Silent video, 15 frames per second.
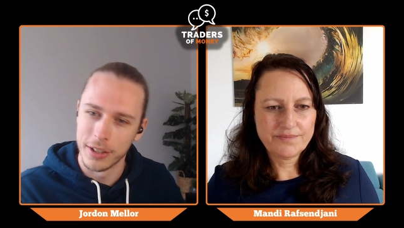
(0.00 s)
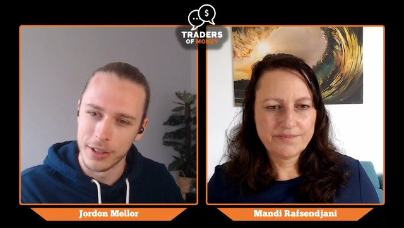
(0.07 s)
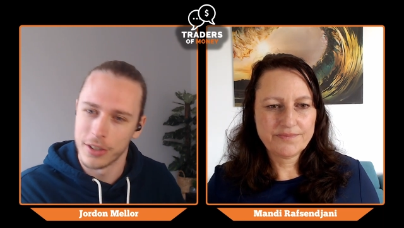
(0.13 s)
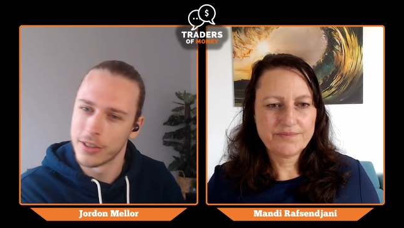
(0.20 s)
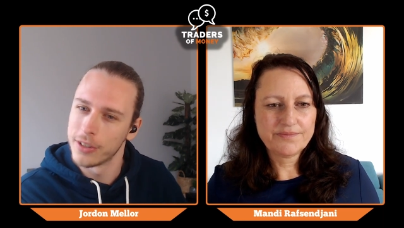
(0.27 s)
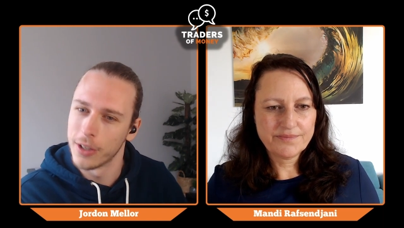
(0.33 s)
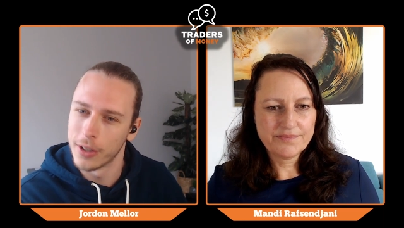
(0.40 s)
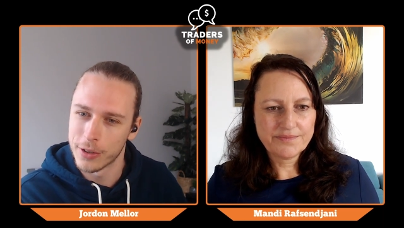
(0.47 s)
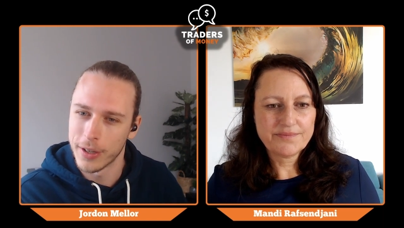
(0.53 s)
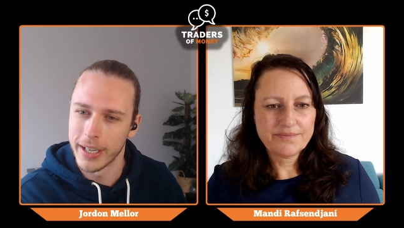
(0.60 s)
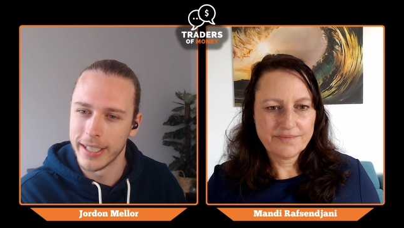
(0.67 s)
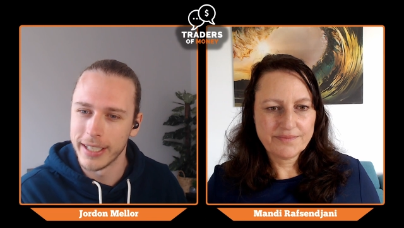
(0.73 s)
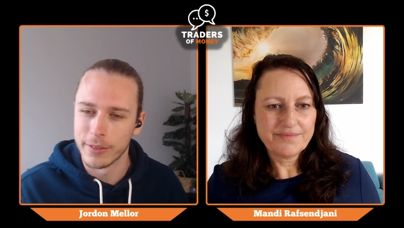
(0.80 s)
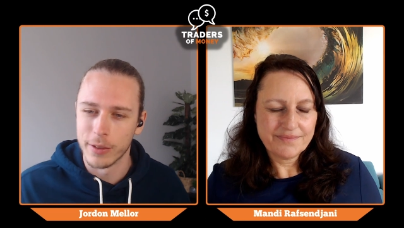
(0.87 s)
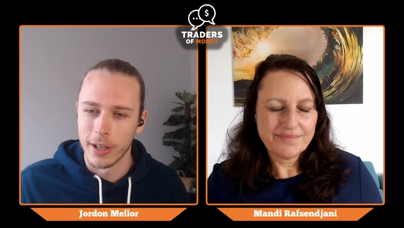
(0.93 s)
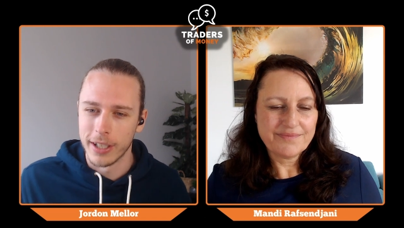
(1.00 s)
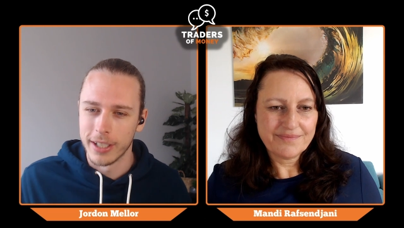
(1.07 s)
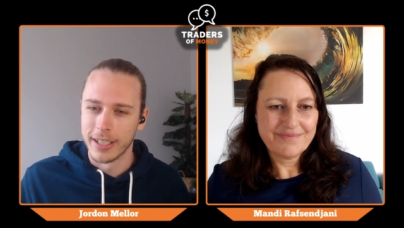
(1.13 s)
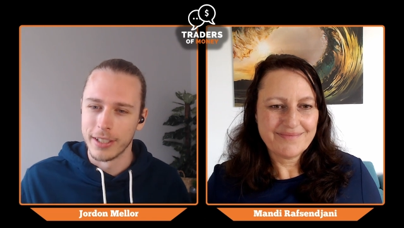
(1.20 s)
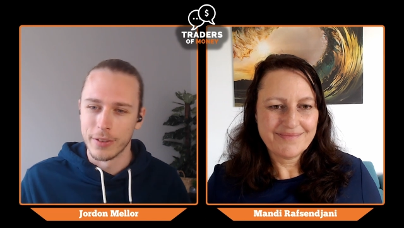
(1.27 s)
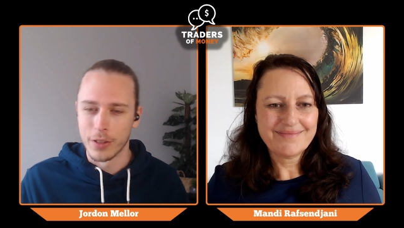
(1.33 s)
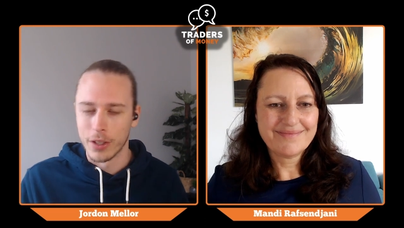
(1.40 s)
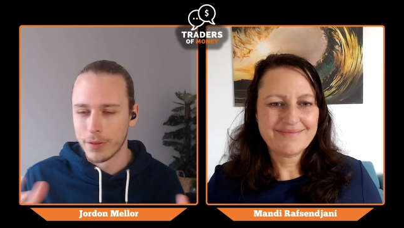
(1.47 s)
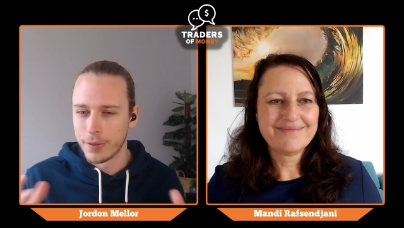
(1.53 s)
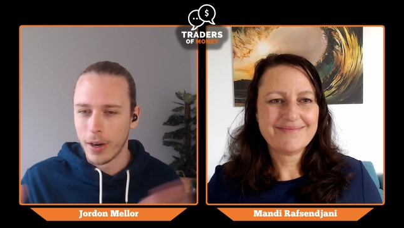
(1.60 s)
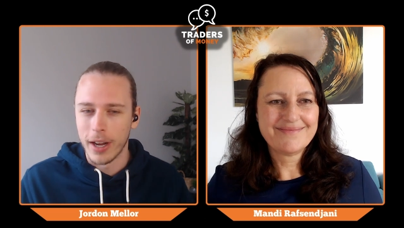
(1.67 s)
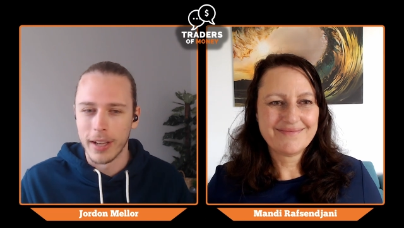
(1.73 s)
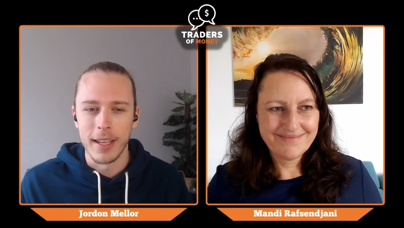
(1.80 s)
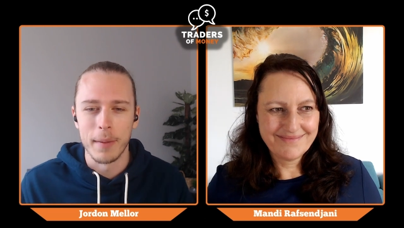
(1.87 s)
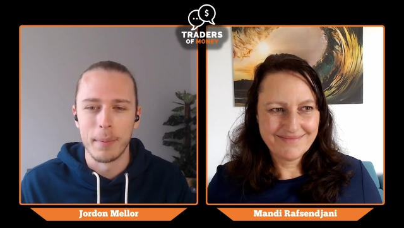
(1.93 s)
Speaker 1: You're just not trading right, and you've got to
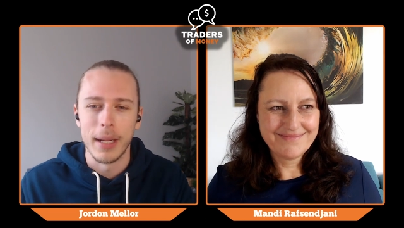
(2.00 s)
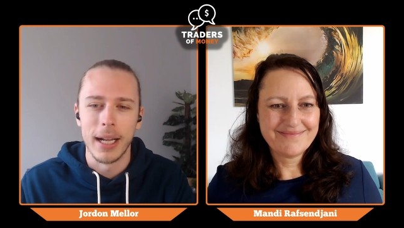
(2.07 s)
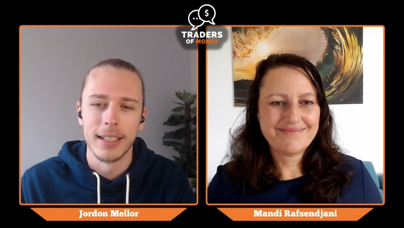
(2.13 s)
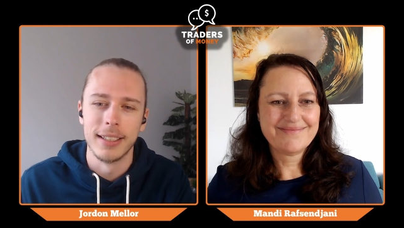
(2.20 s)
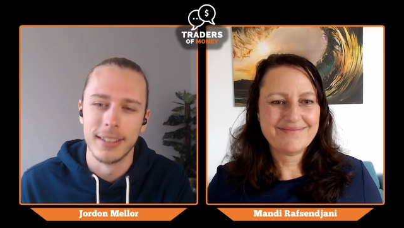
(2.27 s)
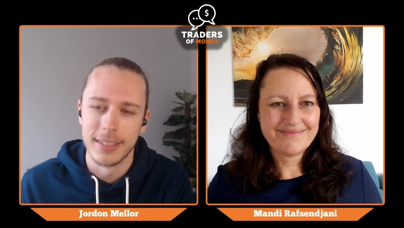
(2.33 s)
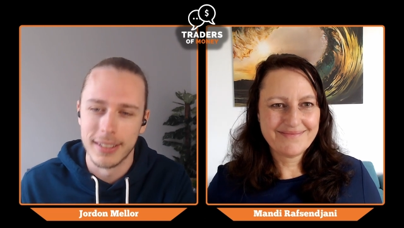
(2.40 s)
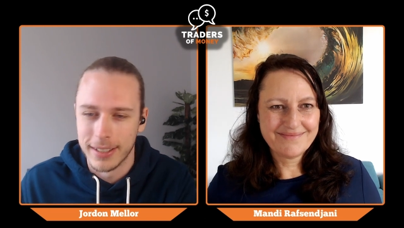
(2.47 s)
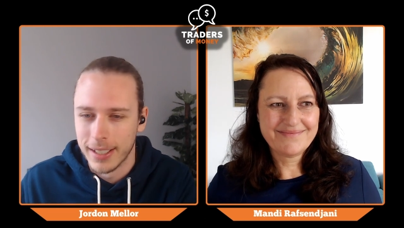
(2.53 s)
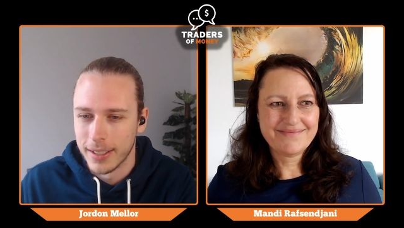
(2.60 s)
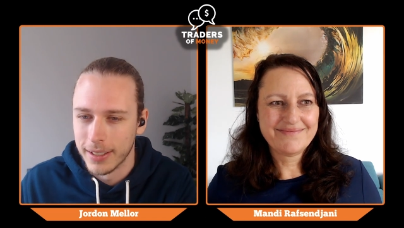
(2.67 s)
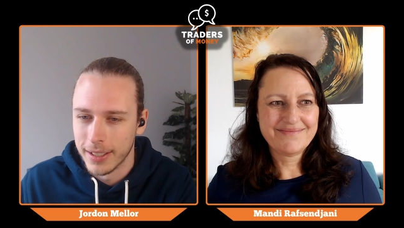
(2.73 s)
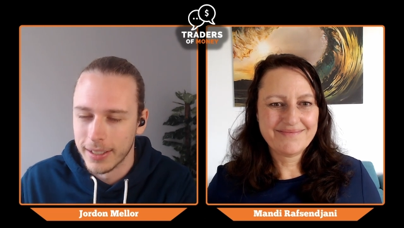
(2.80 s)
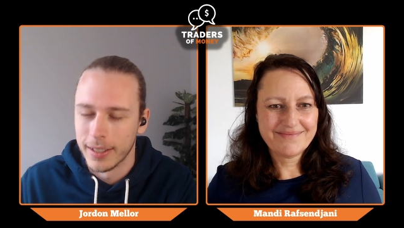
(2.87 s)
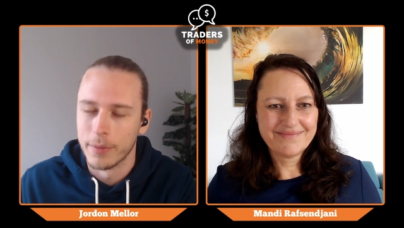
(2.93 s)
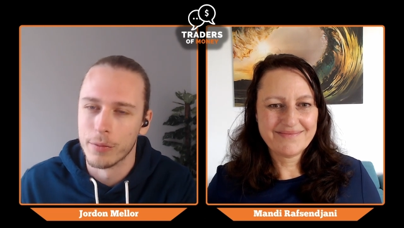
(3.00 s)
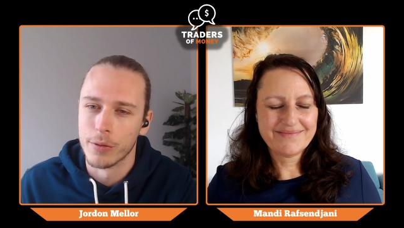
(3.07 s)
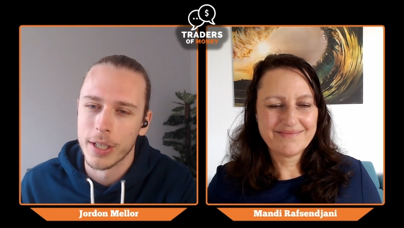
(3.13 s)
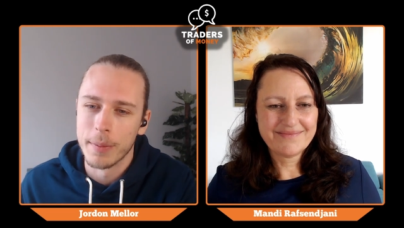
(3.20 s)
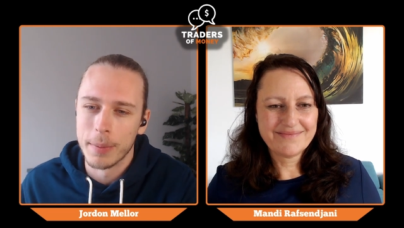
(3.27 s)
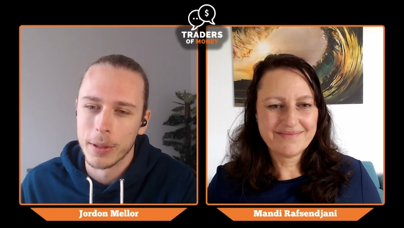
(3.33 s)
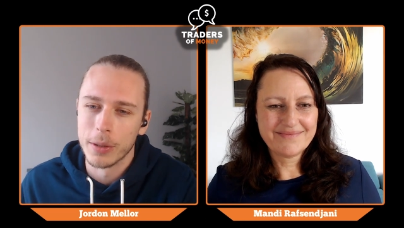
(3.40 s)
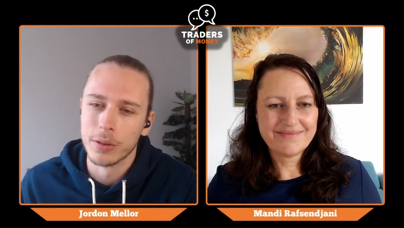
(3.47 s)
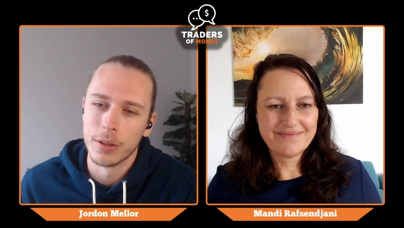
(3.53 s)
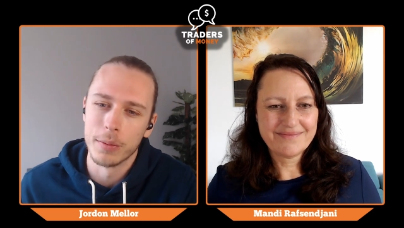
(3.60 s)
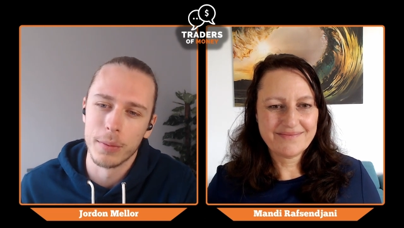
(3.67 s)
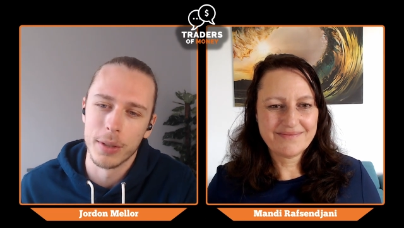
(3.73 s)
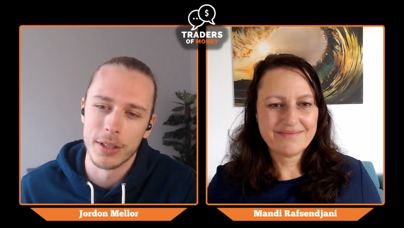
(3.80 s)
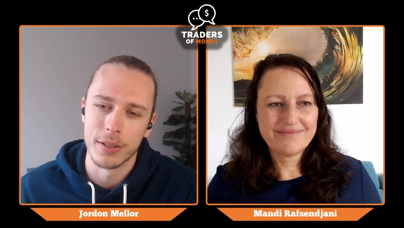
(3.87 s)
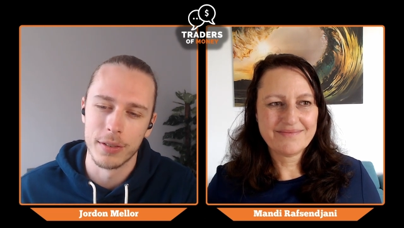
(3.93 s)
find that balance and then and then rebuild
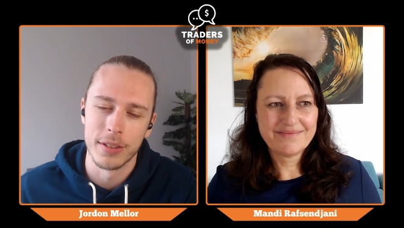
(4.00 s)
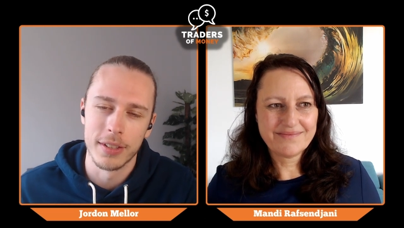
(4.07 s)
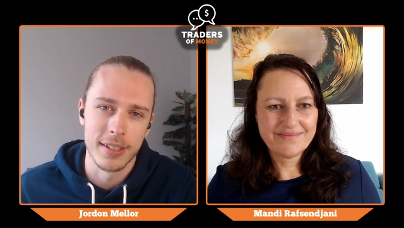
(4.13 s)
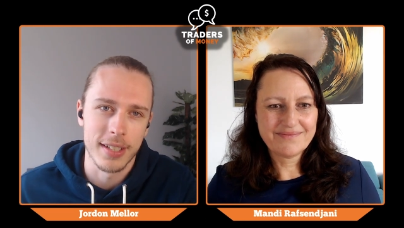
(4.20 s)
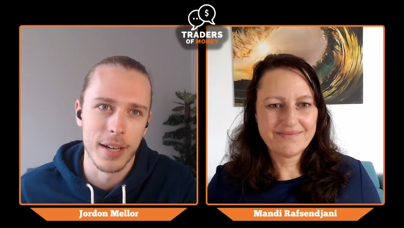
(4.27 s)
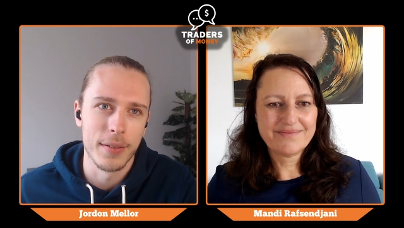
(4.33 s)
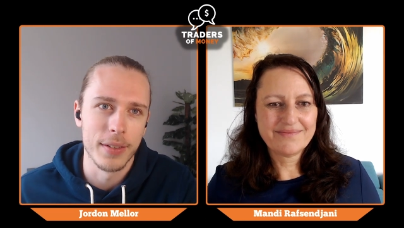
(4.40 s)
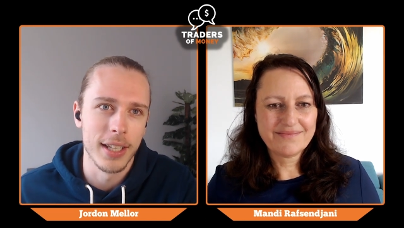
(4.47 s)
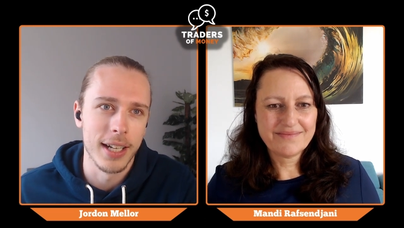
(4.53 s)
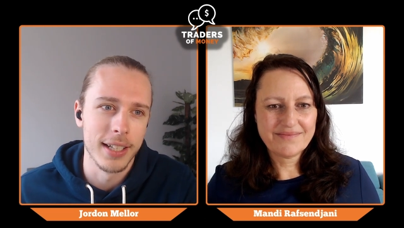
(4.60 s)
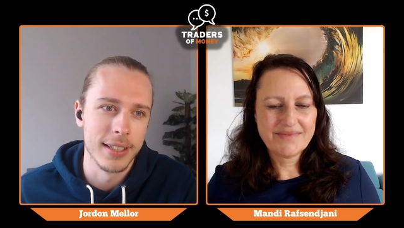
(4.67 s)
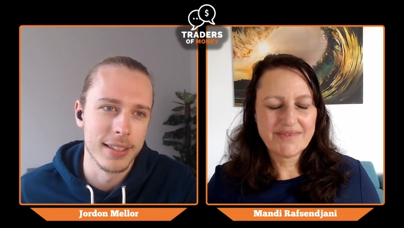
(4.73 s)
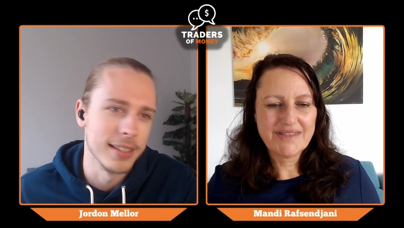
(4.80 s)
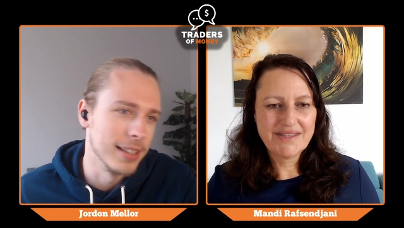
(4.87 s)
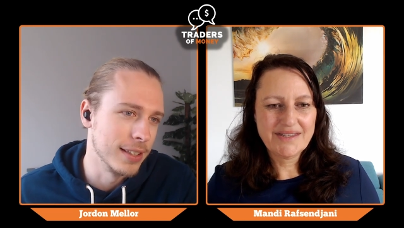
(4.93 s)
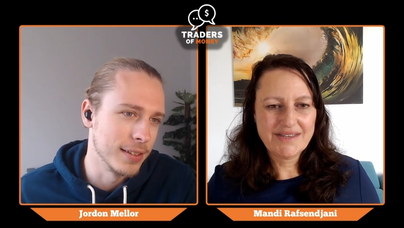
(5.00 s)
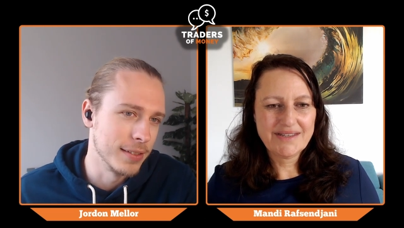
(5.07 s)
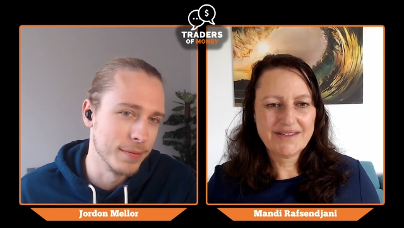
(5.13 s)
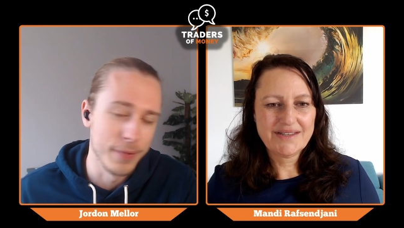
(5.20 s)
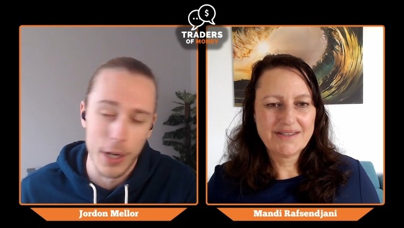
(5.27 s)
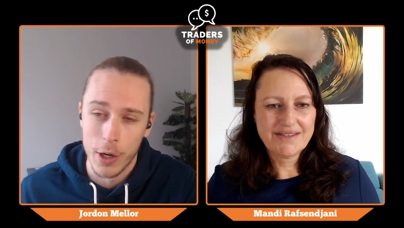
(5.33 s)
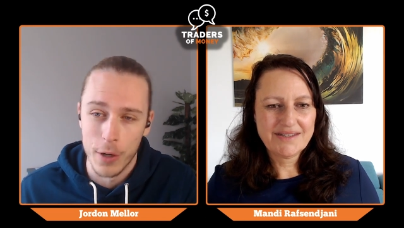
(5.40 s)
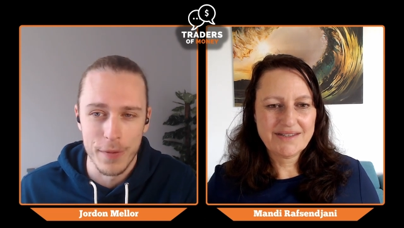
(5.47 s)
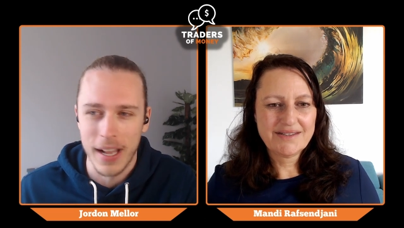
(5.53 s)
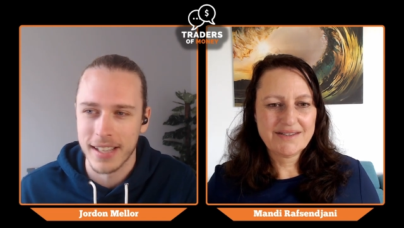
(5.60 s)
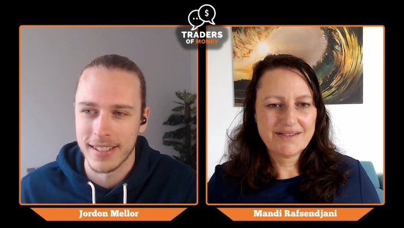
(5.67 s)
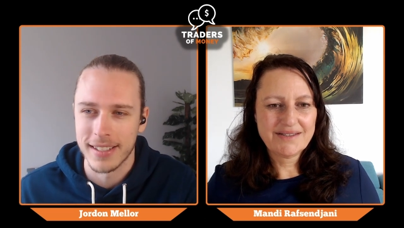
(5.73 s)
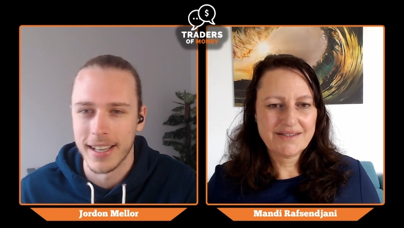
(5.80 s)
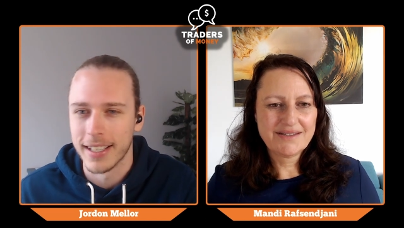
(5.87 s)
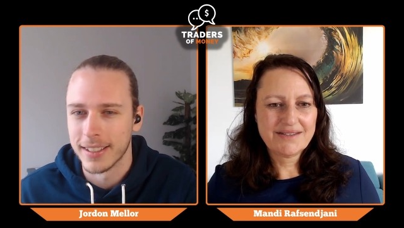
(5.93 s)
them once you discover that. It's it's very
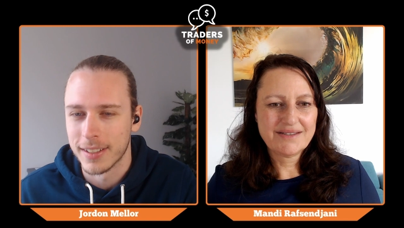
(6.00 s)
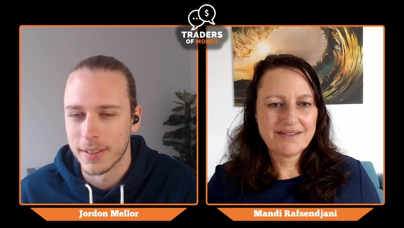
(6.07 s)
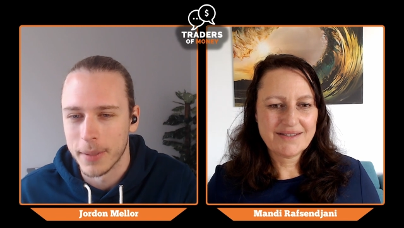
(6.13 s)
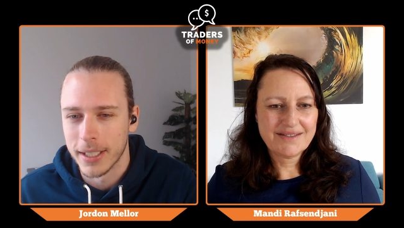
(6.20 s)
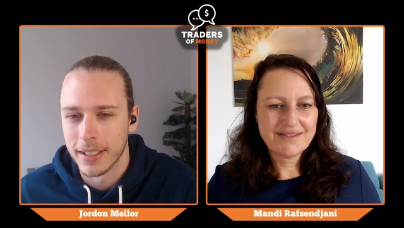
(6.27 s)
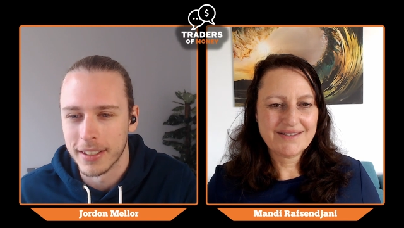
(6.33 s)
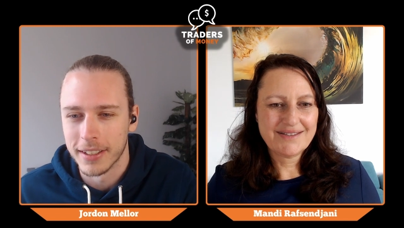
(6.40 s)
fascinating to me.